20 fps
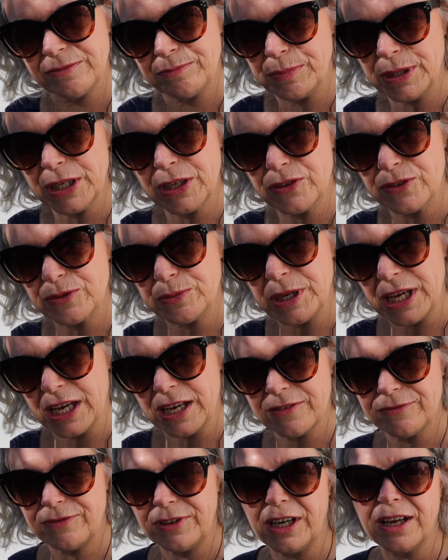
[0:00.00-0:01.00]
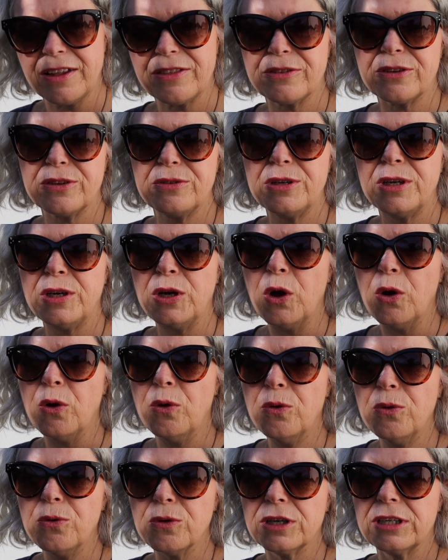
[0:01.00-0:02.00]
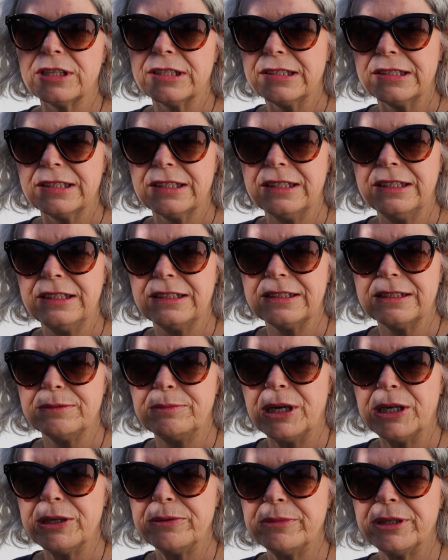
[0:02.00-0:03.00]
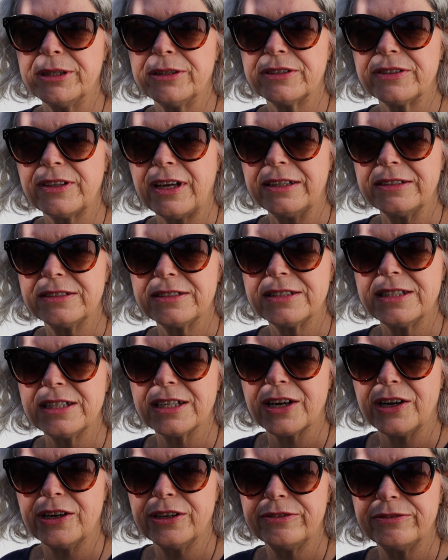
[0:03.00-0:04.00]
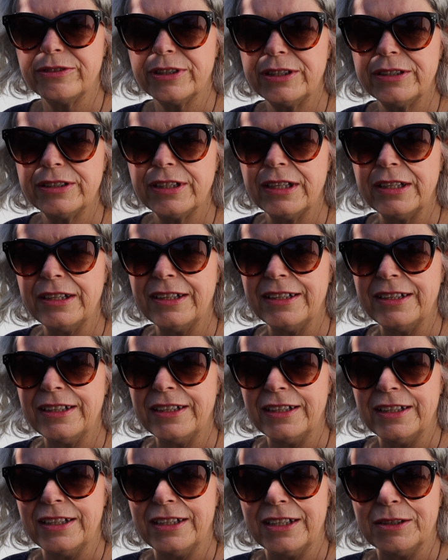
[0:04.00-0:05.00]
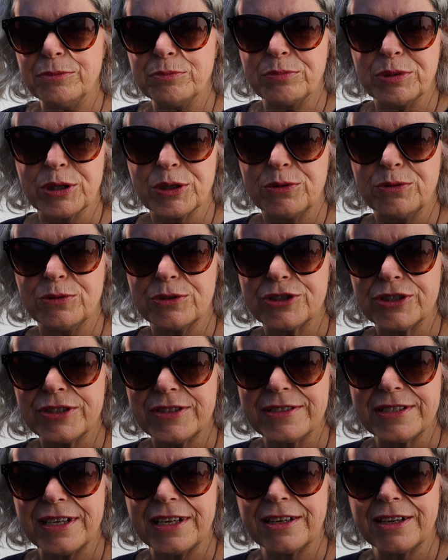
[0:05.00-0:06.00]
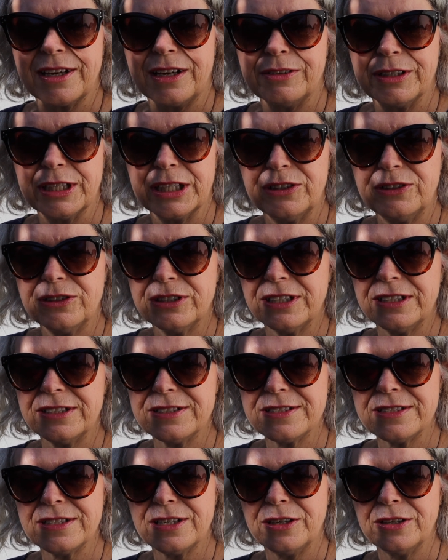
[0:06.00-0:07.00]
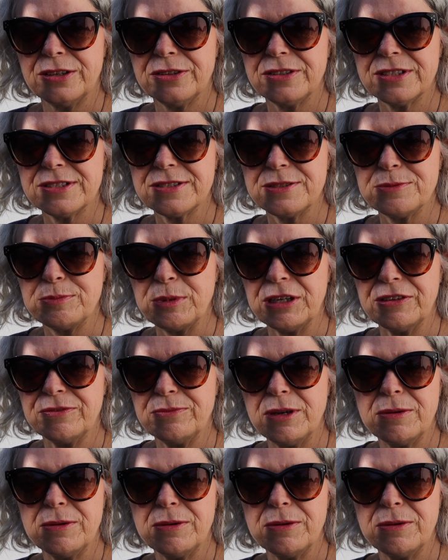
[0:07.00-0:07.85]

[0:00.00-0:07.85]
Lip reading: because we can't fly through Auckland at the moment under the COVID precautions that are going on. So this has been an